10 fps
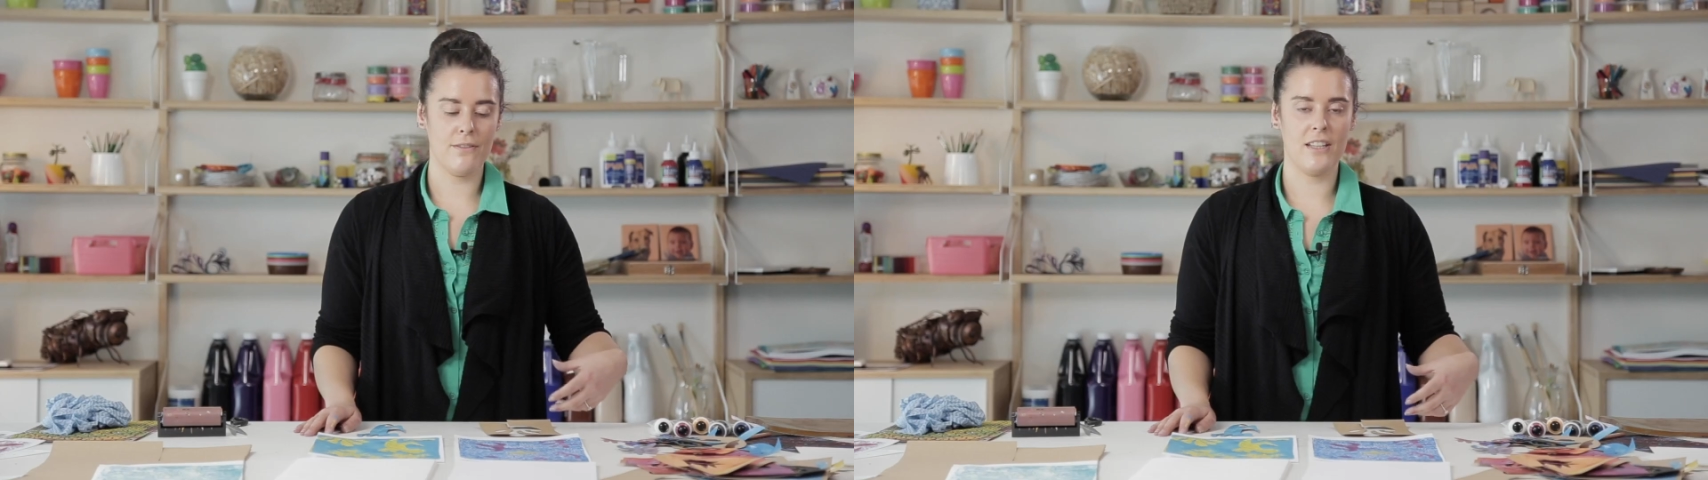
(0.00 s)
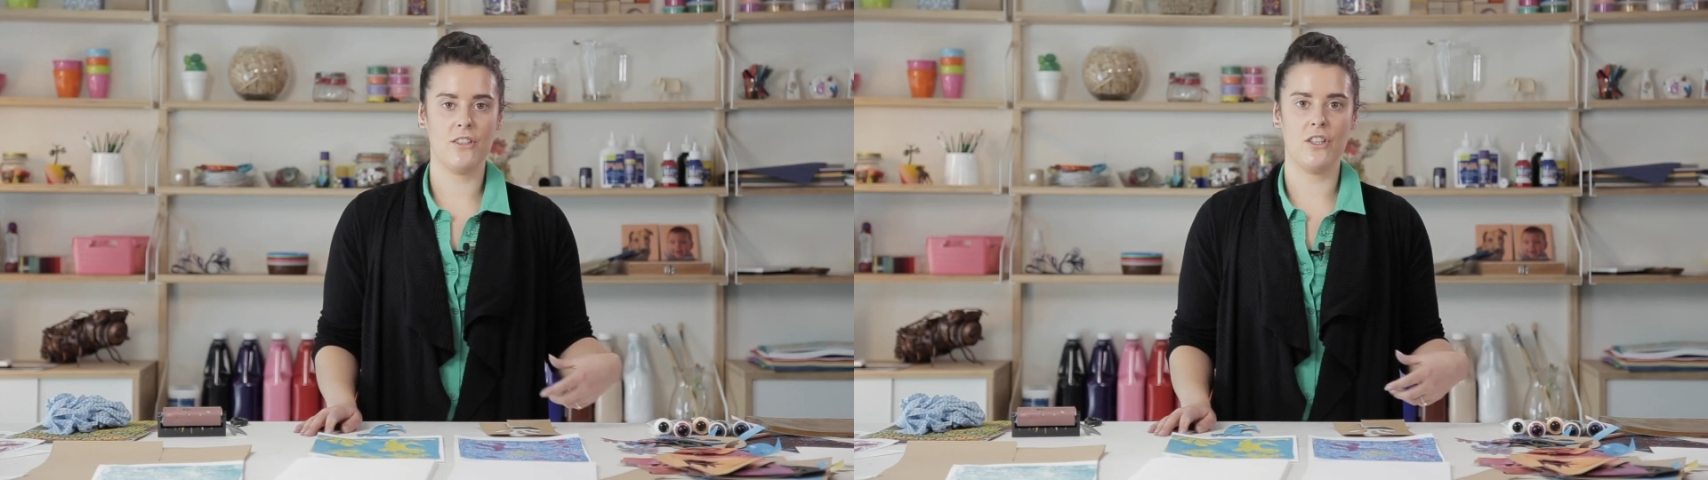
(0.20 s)

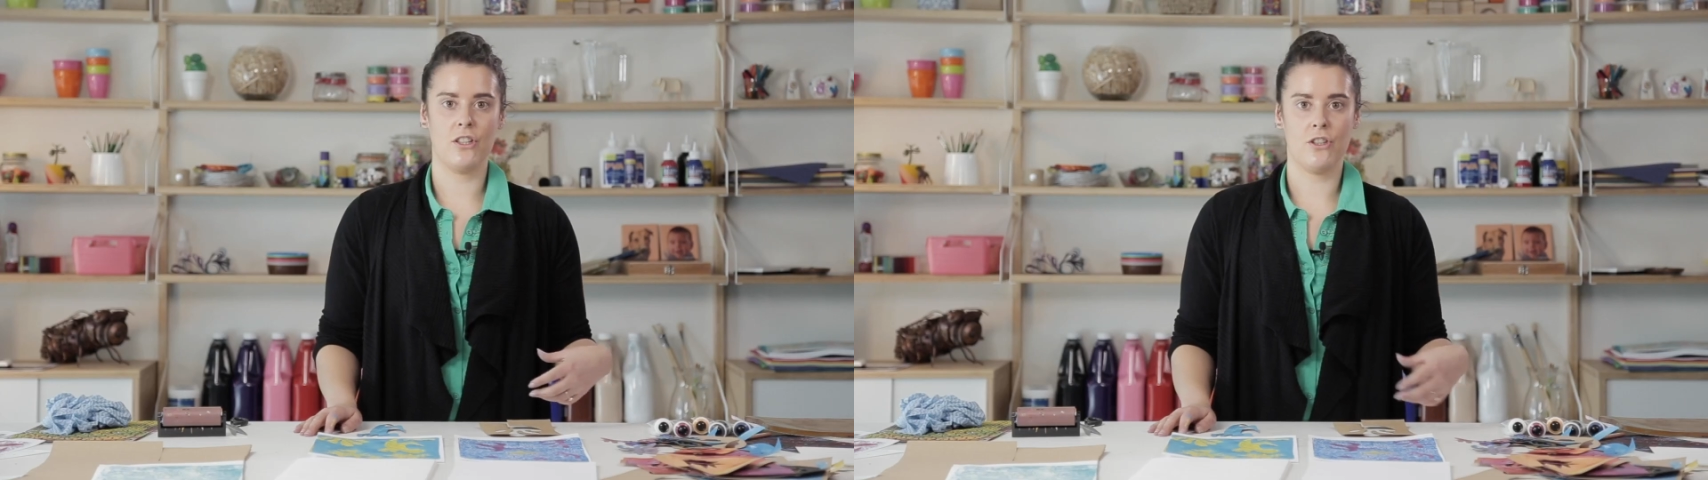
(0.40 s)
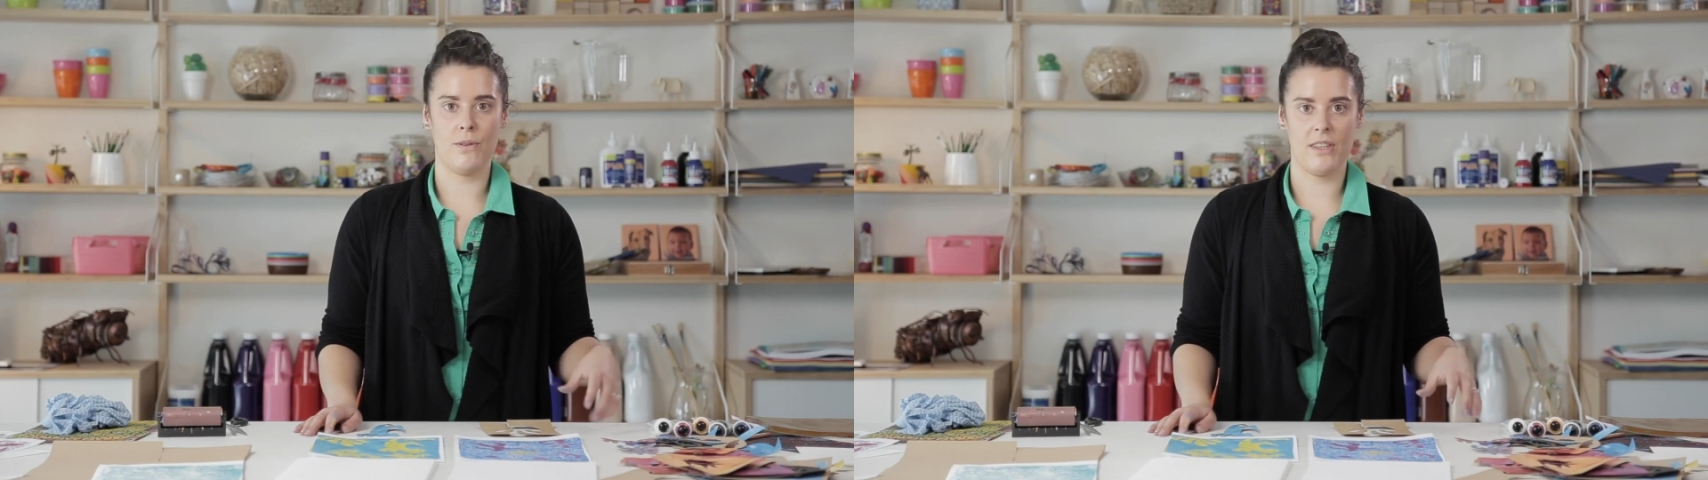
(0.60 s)
of things you
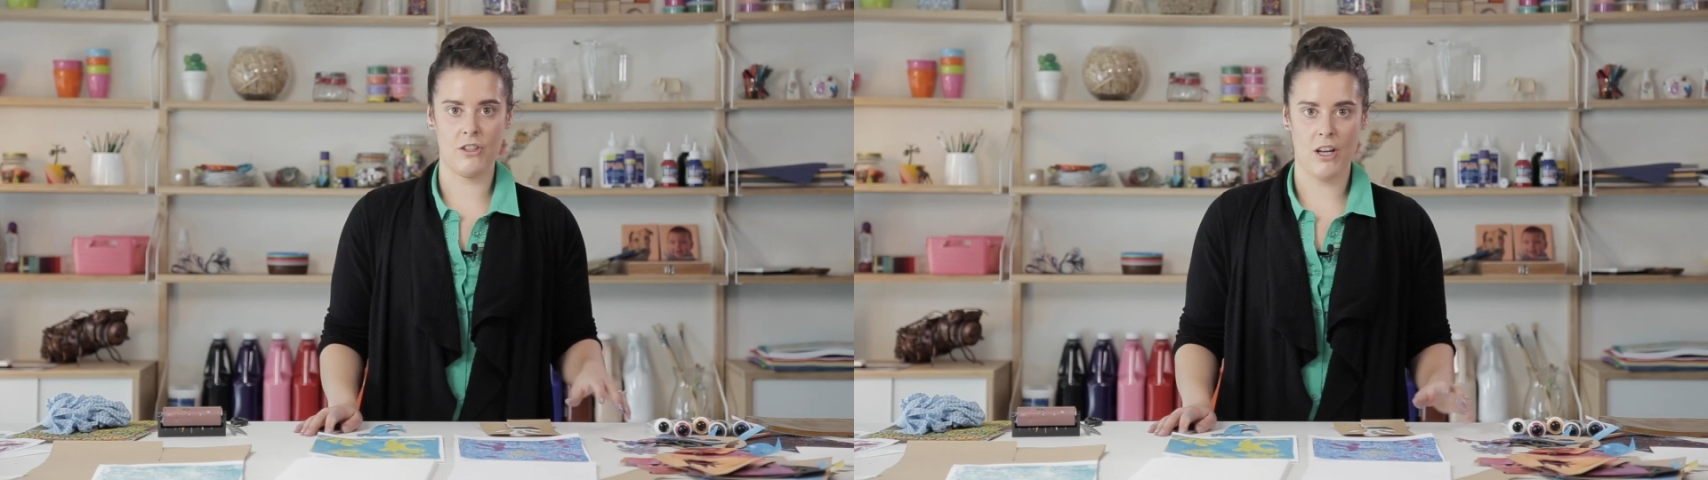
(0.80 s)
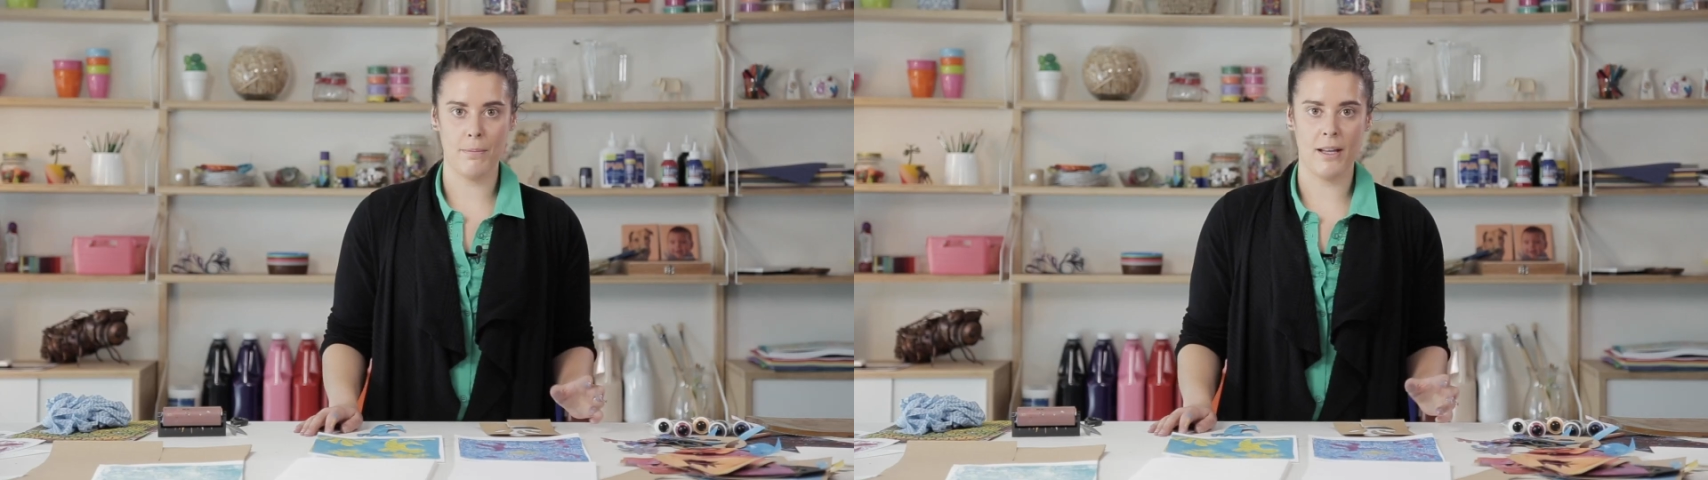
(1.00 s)
can do with the
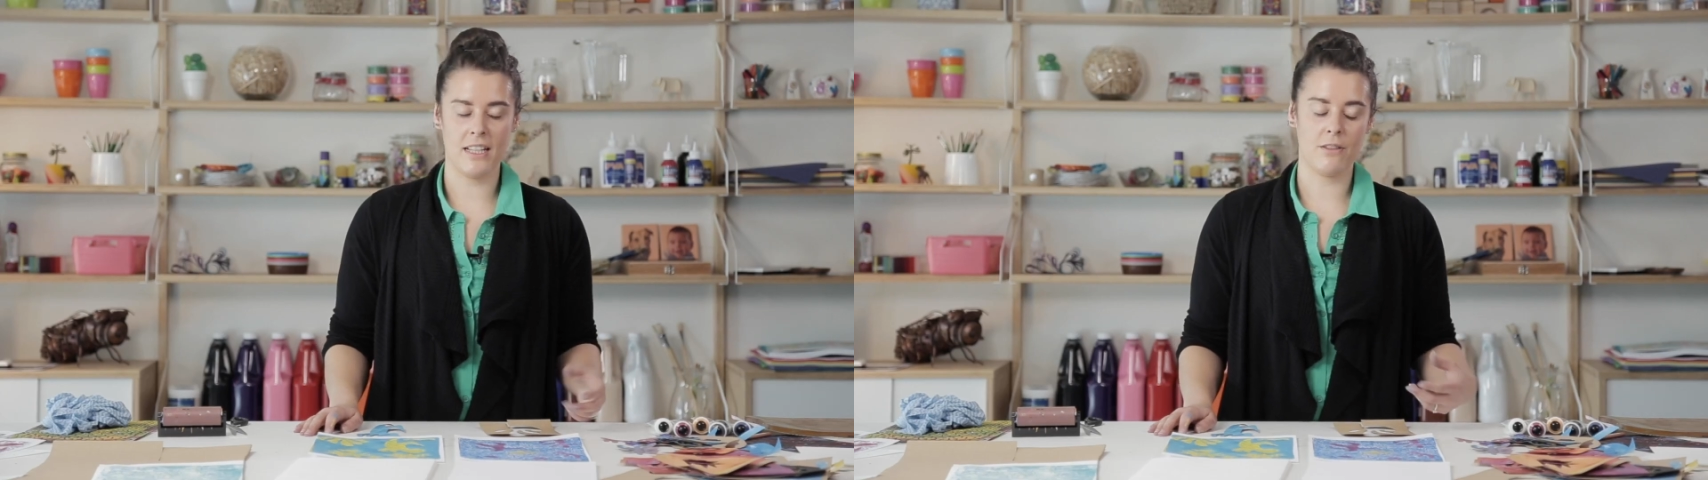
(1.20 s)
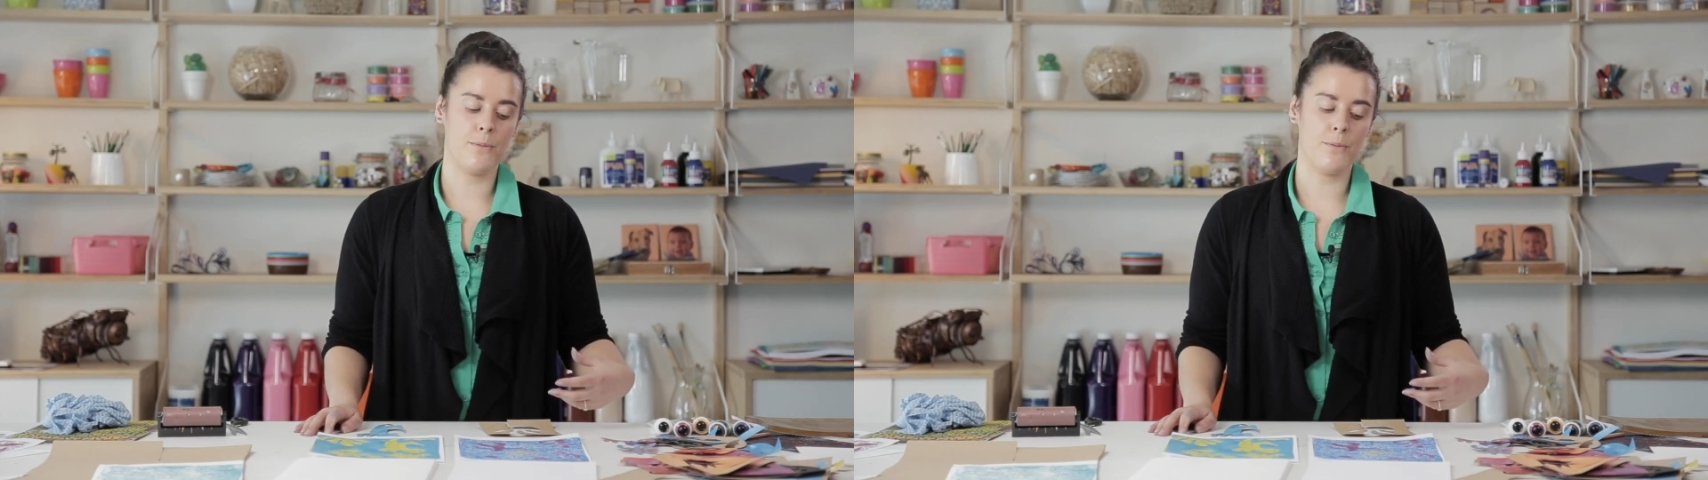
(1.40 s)
gel plates,